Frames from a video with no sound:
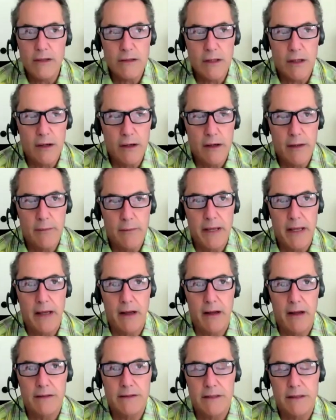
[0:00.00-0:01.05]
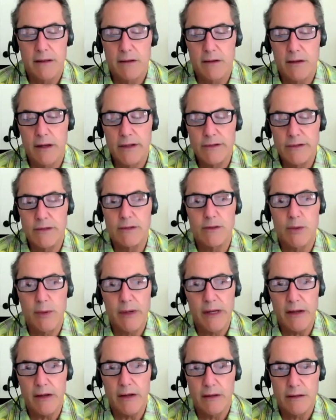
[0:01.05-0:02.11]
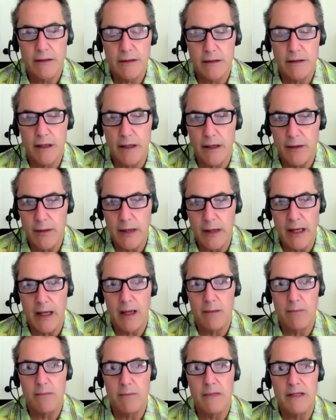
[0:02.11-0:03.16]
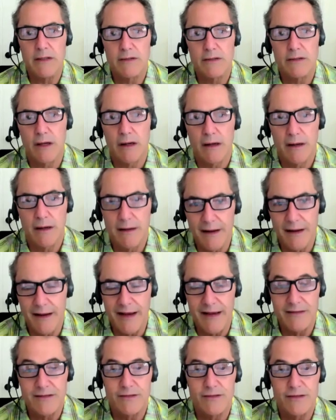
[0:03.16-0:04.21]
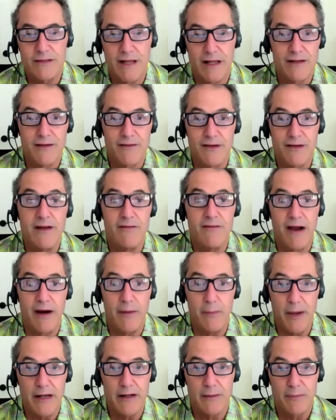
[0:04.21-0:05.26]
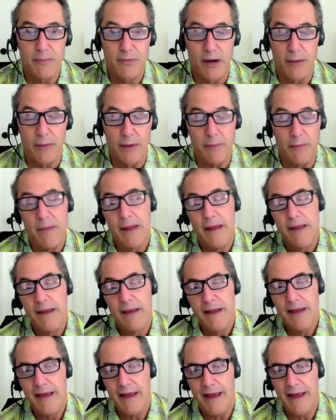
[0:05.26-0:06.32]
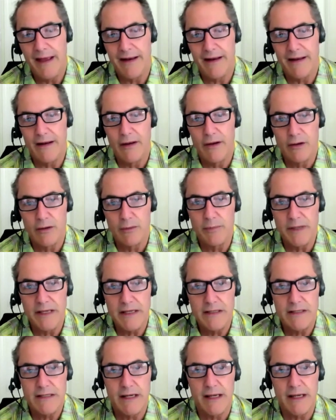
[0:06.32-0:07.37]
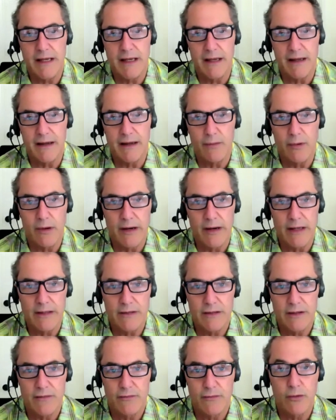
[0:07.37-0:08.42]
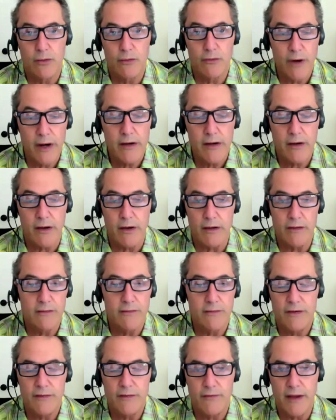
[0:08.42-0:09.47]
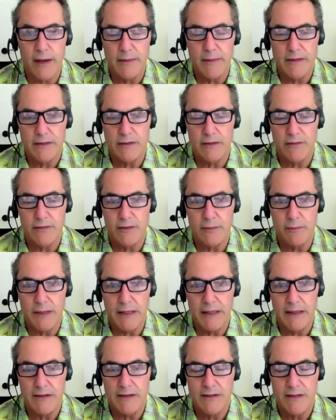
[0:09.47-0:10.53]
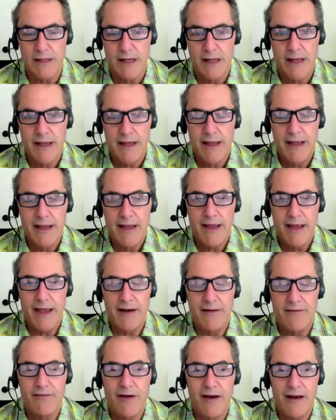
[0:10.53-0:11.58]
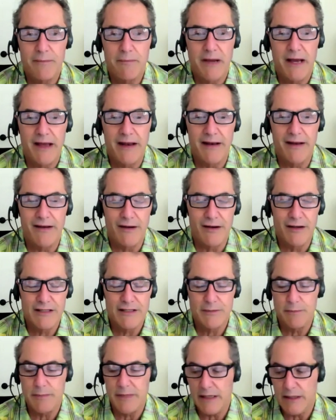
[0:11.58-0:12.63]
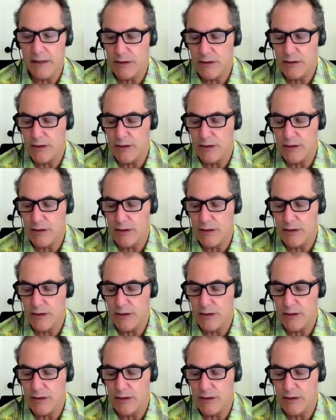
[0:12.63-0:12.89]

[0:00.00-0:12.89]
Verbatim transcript: started about uh, close to 20 years ago. Um, it started uh, as a result of an environmental problem at a local beach here where I surf called Rincon. It's a very famous surfing beach. And a friend of mine asked me